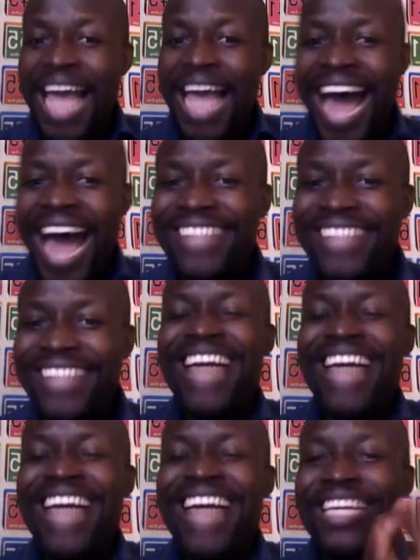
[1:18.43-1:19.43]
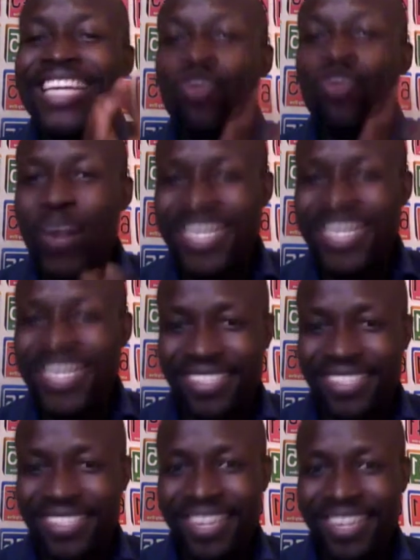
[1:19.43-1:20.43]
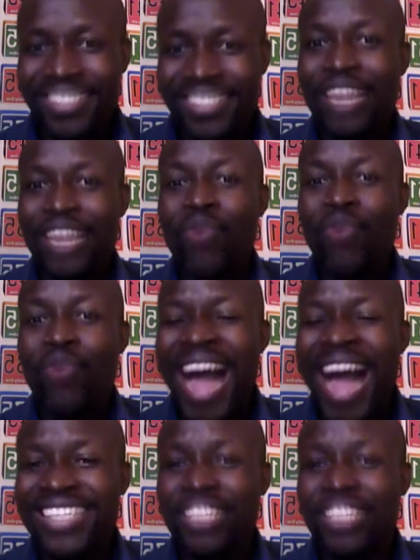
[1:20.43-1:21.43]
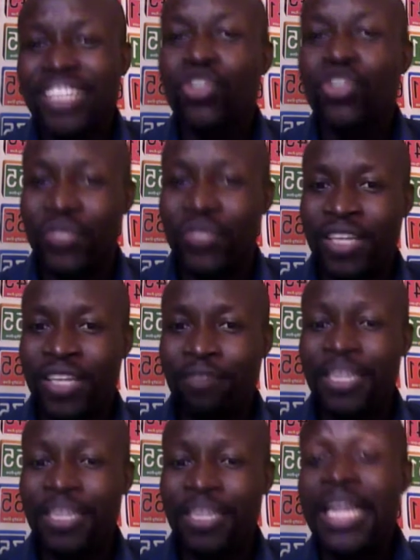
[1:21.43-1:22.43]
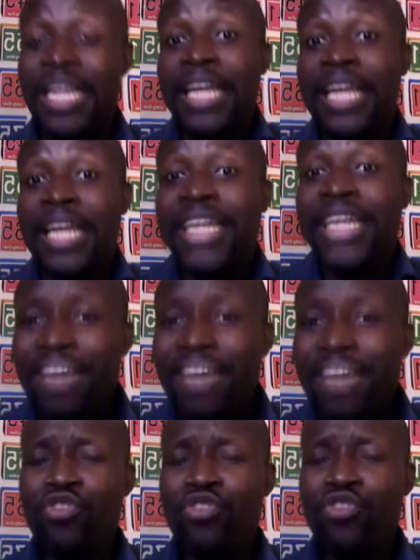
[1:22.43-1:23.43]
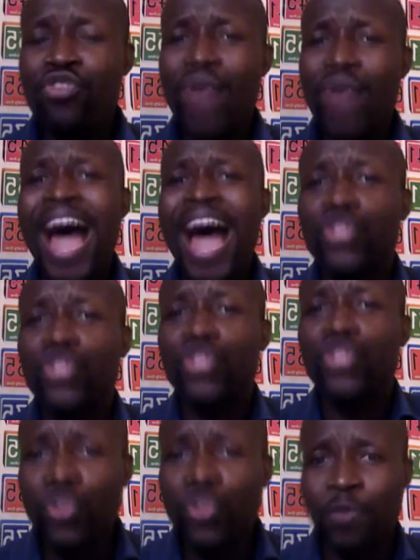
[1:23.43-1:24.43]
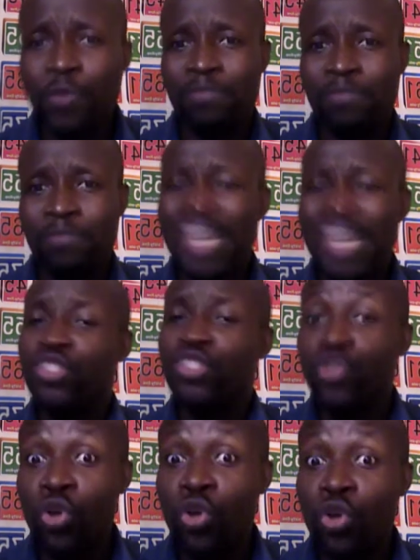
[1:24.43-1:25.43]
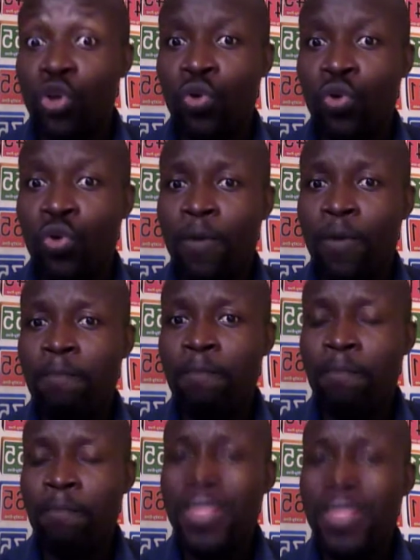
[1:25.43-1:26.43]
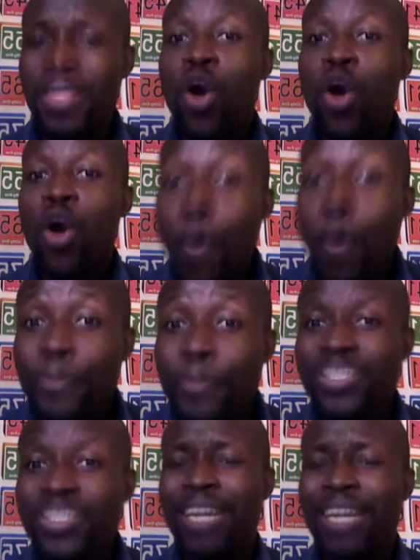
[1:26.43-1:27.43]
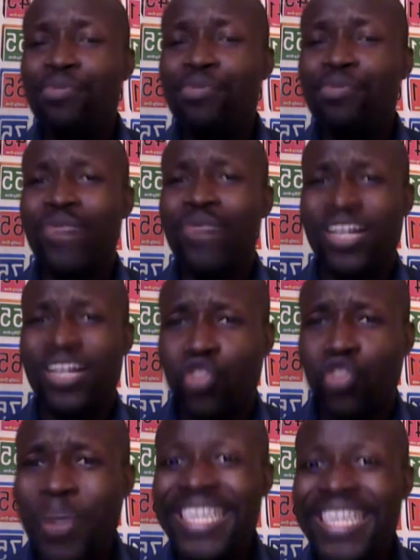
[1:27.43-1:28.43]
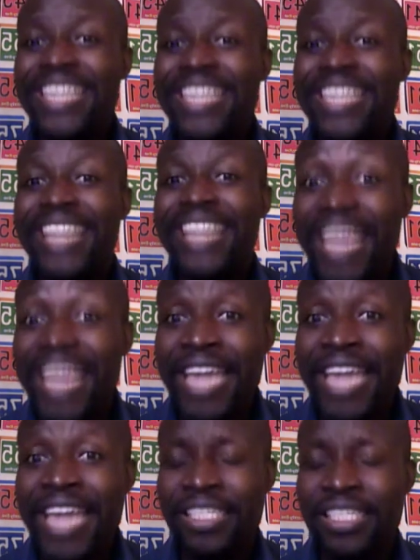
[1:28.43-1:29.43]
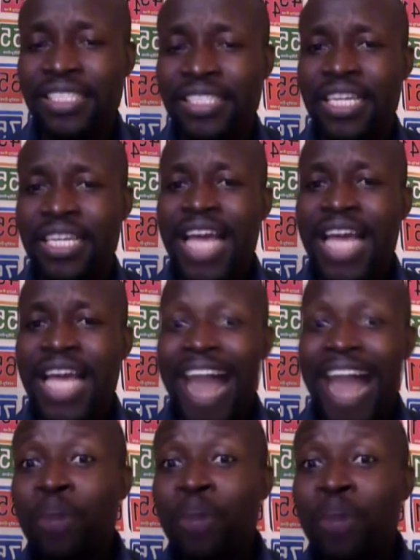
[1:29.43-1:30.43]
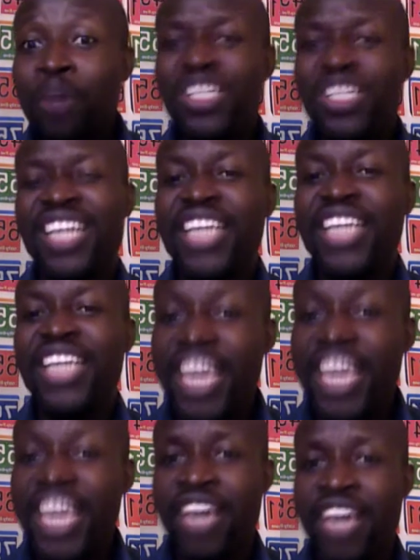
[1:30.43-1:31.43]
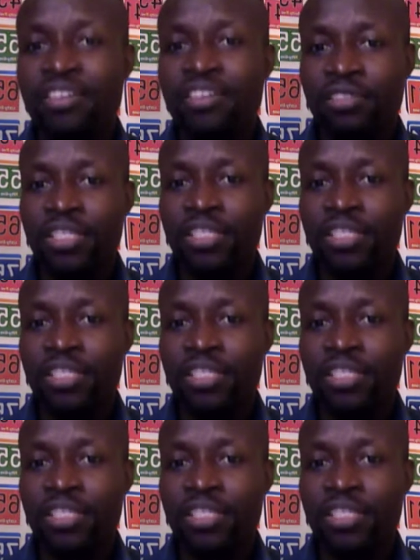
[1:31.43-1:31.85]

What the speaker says: Answer the questions that you ask yourself. Never you assume that you know. Open the book and study it again. Assumption kills.